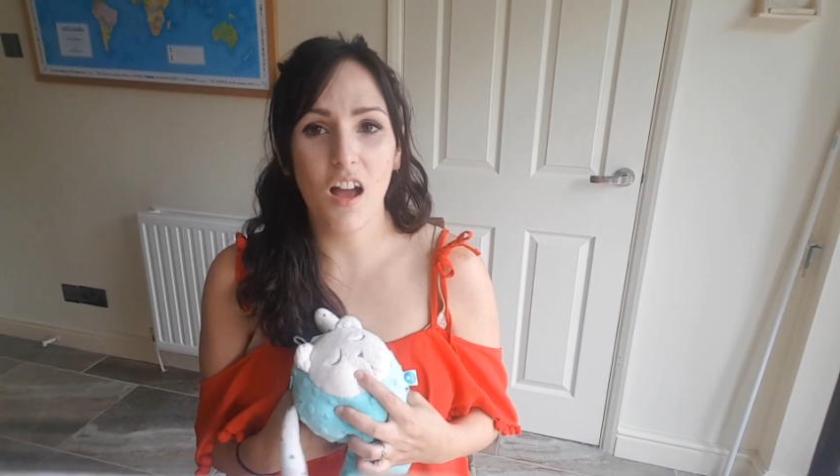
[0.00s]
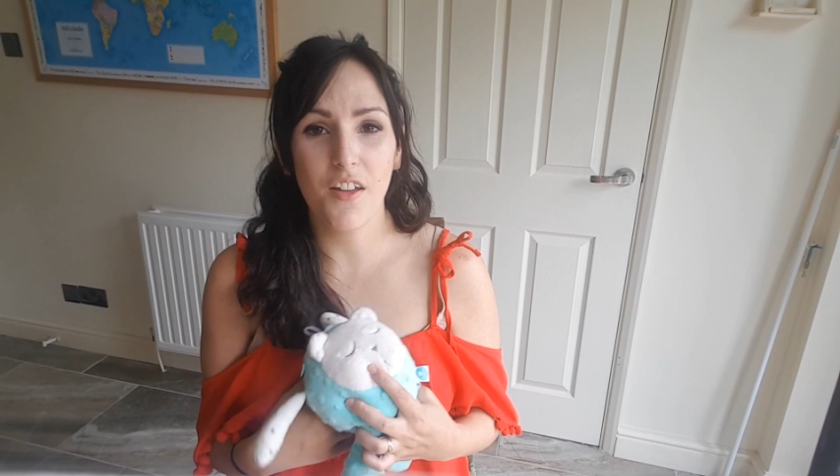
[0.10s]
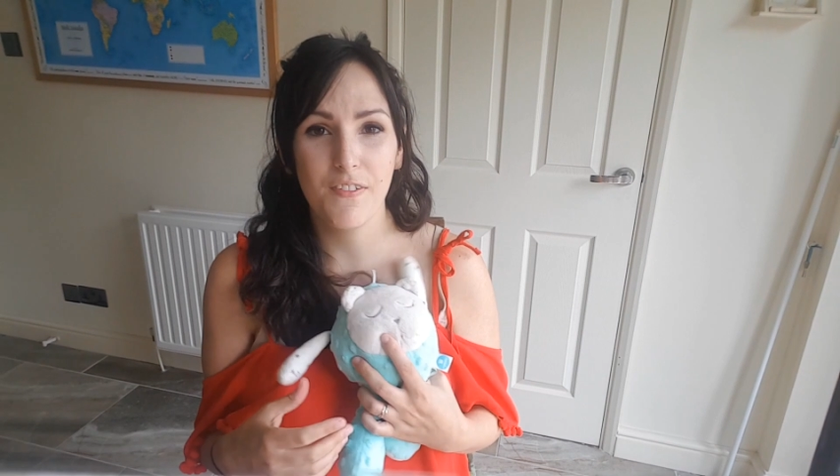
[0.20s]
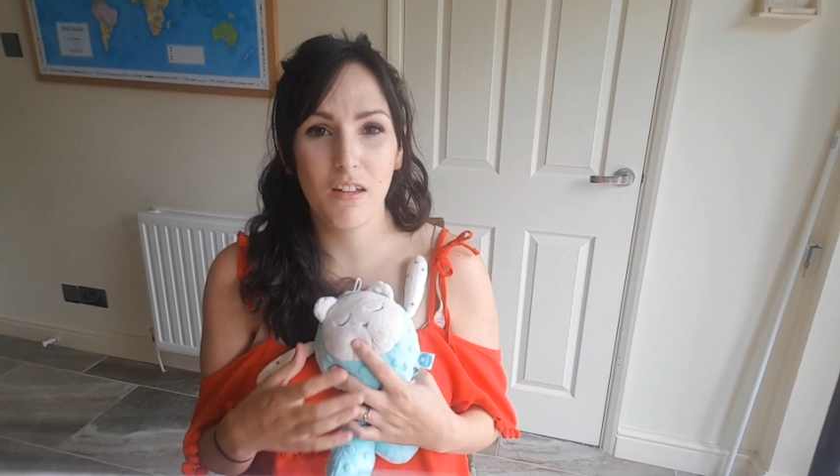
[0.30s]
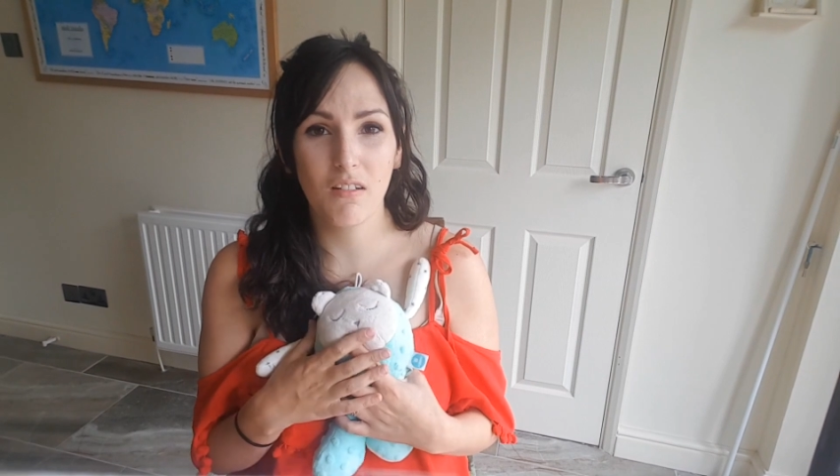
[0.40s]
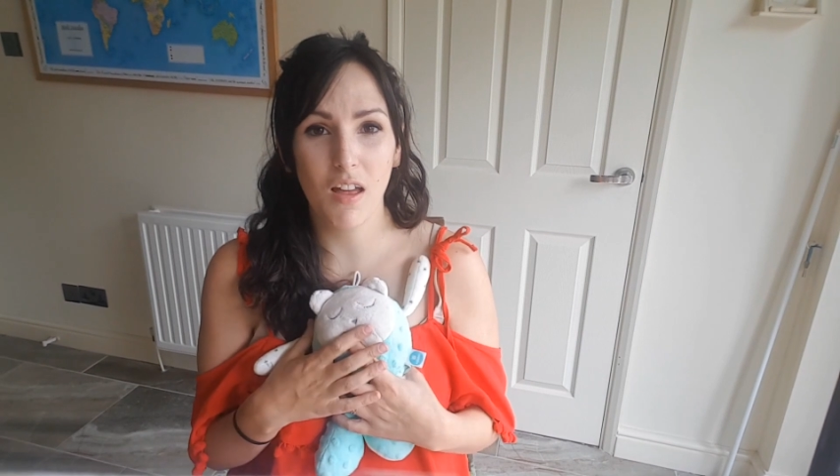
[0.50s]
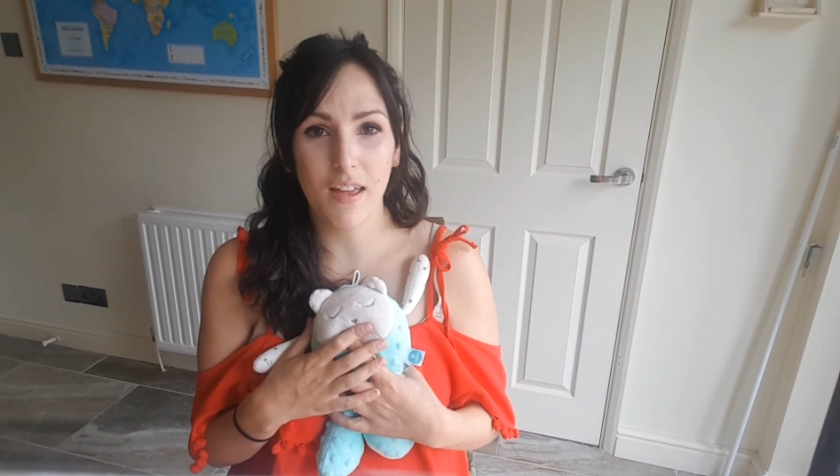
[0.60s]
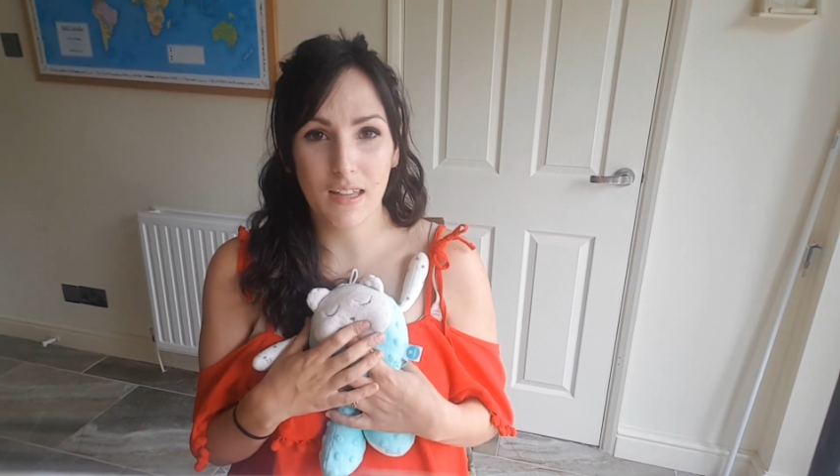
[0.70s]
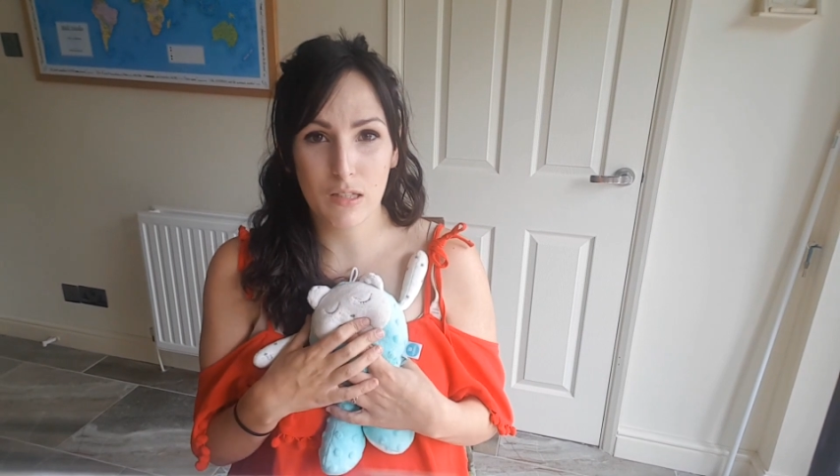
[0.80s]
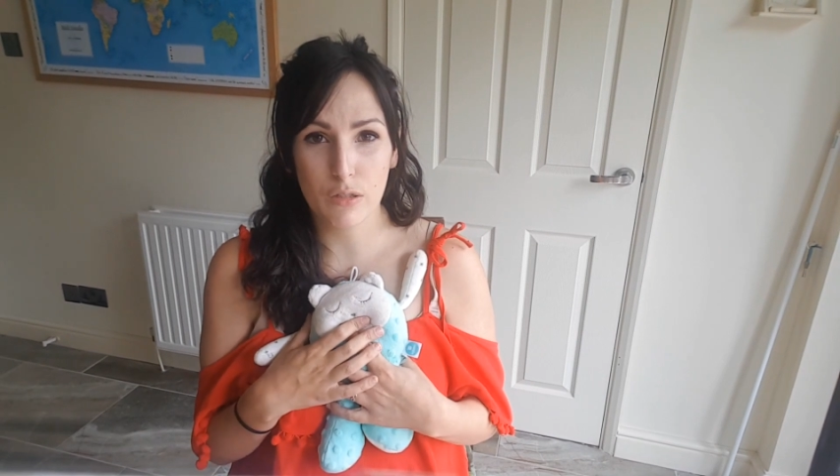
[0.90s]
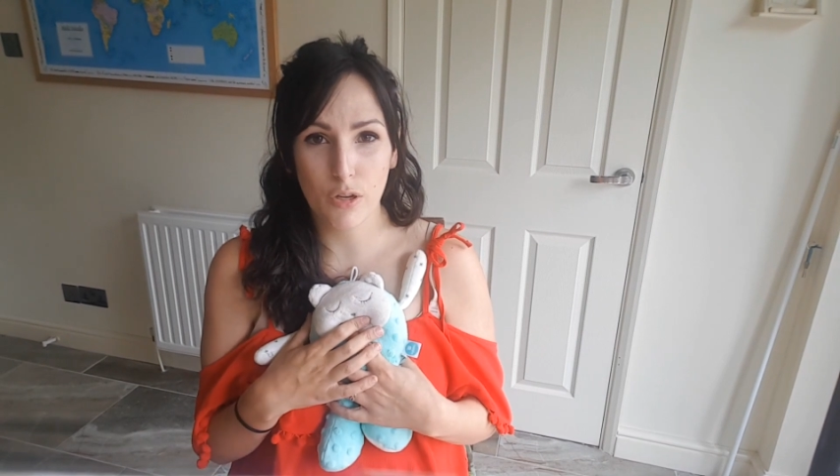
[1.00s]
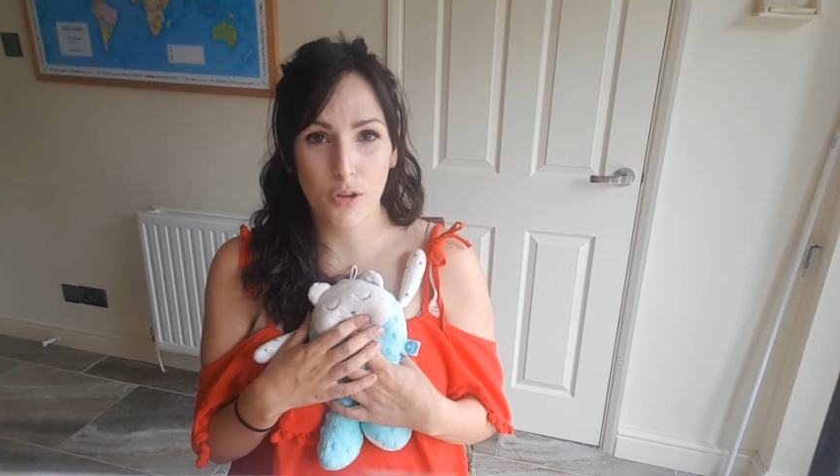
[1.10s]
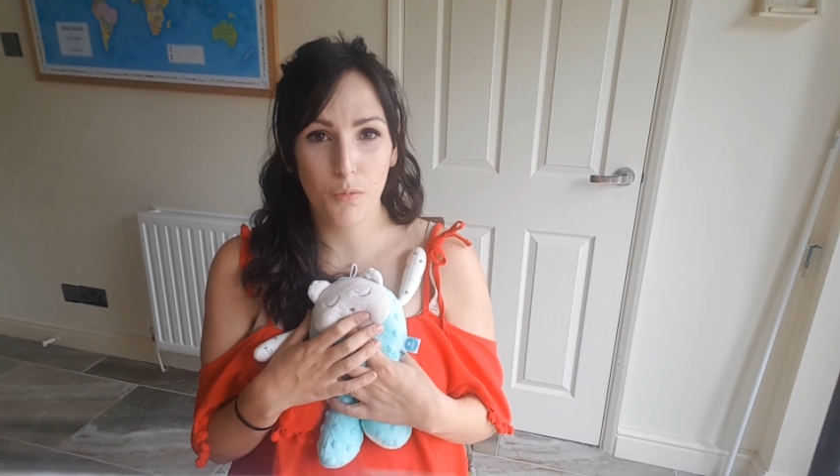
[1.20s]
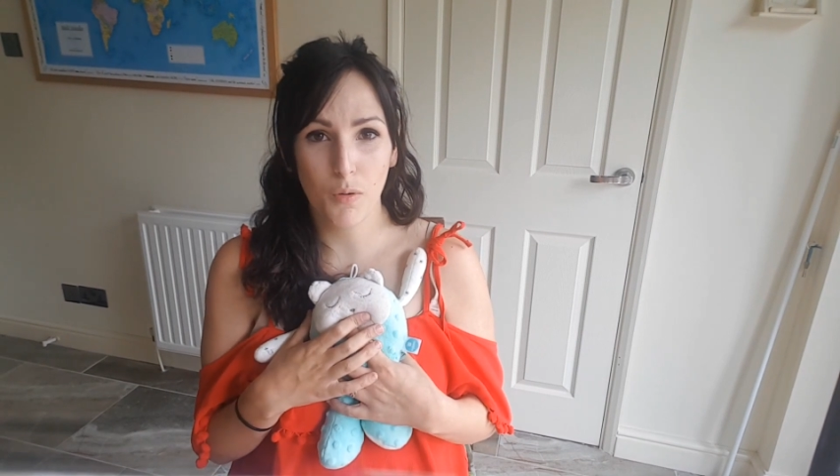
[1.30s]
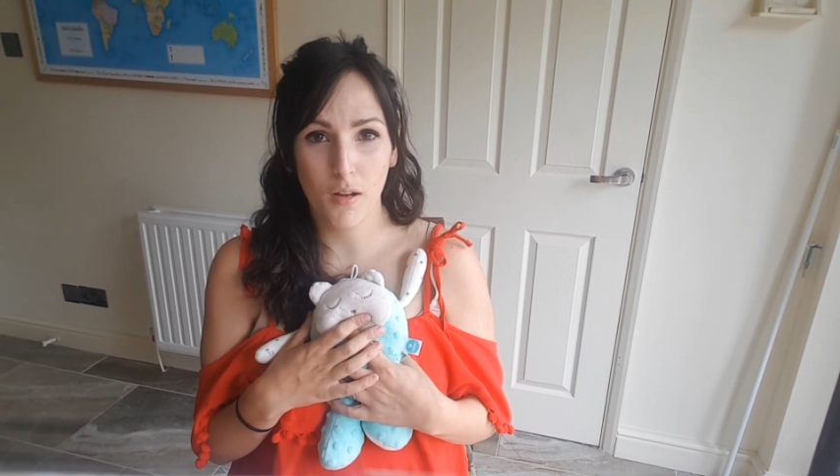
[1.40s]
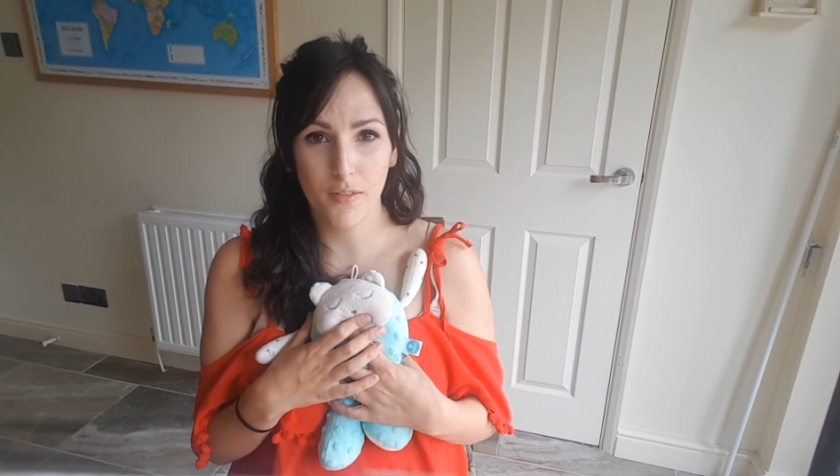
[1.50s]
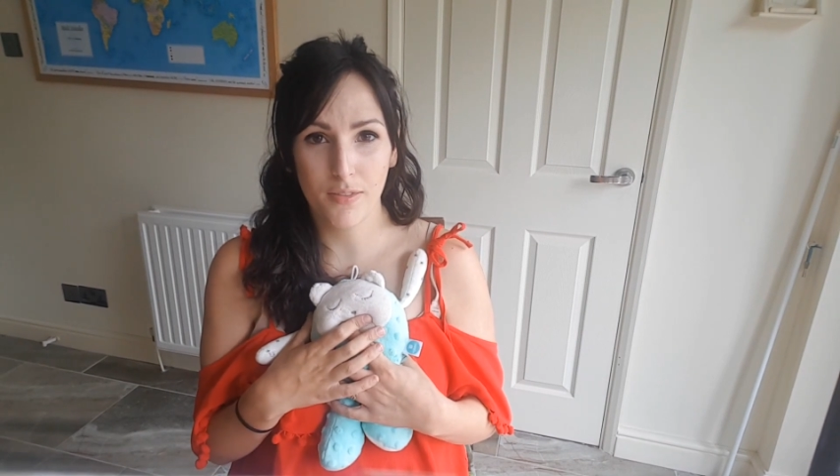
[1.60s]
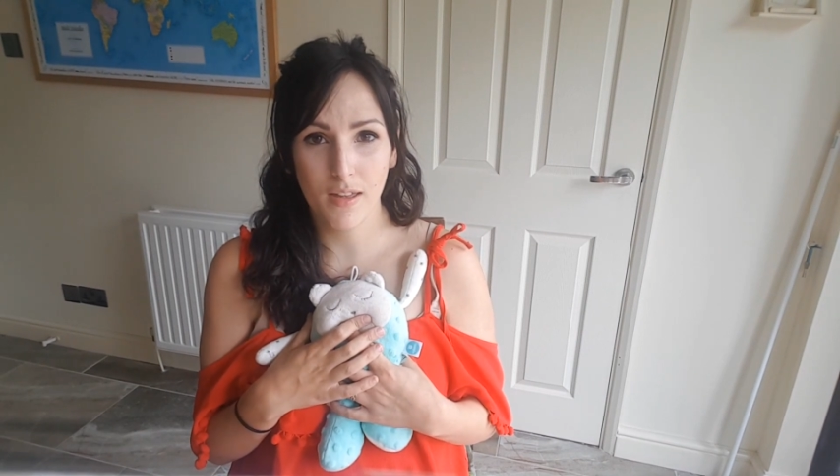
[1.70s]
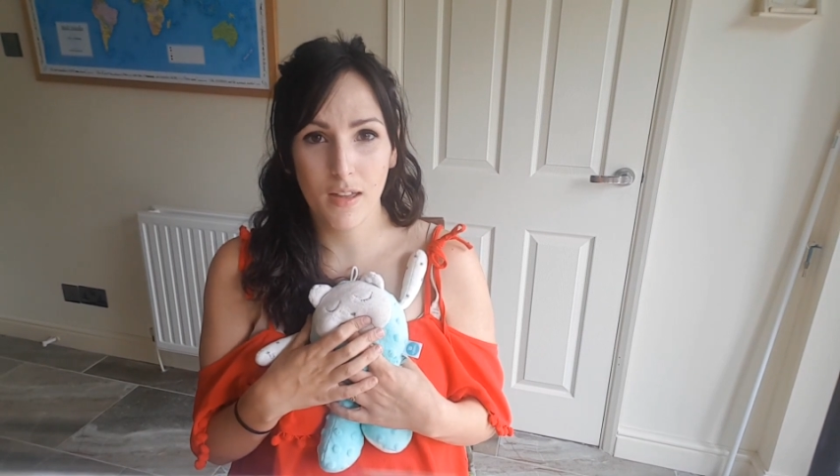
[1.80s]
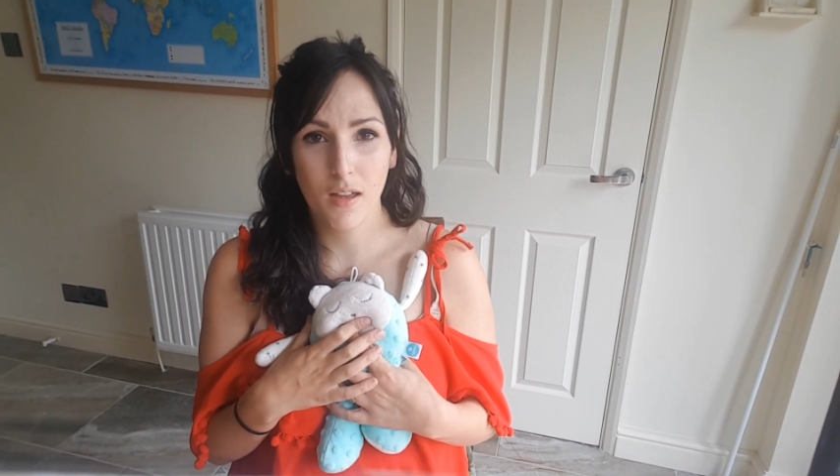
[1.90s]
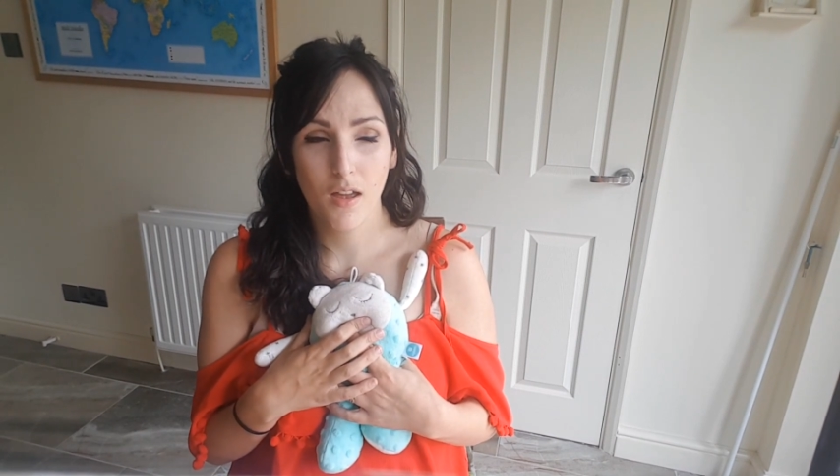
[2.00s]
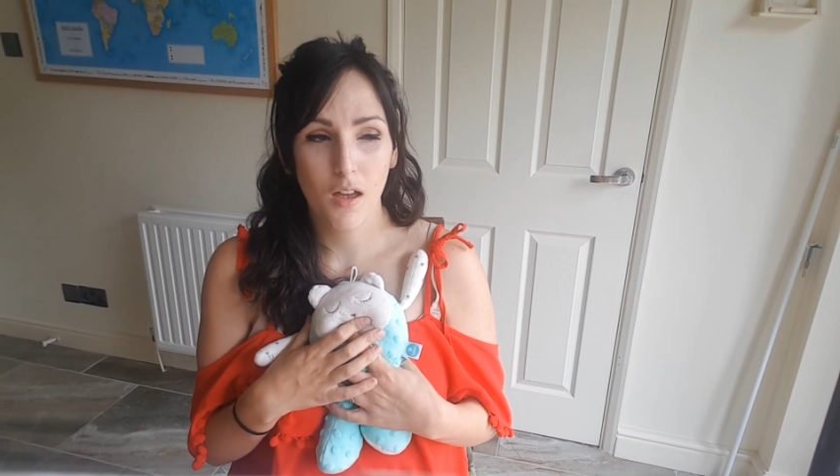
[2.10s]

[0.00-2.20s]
I feel like it's so worth it.